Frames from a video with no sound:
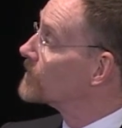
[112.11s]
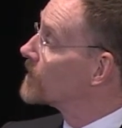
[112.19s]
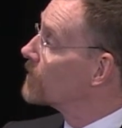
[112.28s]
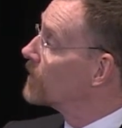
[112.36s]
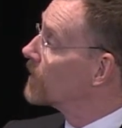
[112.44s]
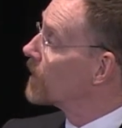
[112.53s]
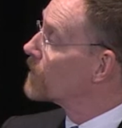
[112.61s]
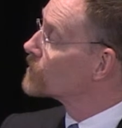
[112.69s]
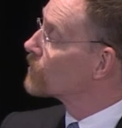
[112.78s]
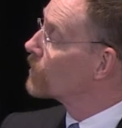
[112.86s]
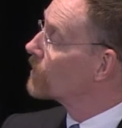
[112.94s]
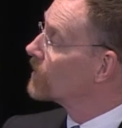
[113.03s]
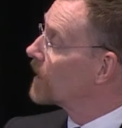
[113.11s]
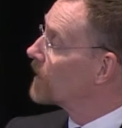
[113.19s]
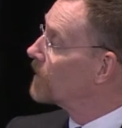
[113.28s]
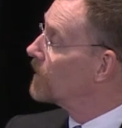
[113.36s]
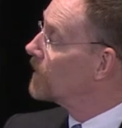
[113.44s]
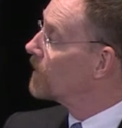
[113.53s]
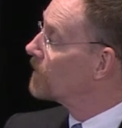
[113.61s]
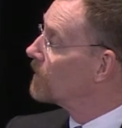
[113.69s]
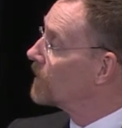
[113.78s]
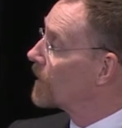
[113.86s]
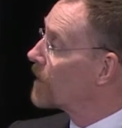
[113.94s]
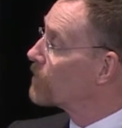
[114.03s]
something goes wrong down here
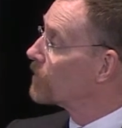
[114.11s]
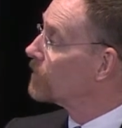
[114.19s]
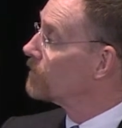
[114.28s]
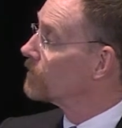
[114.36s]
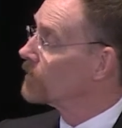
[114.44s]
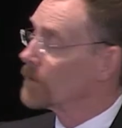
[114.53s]
in April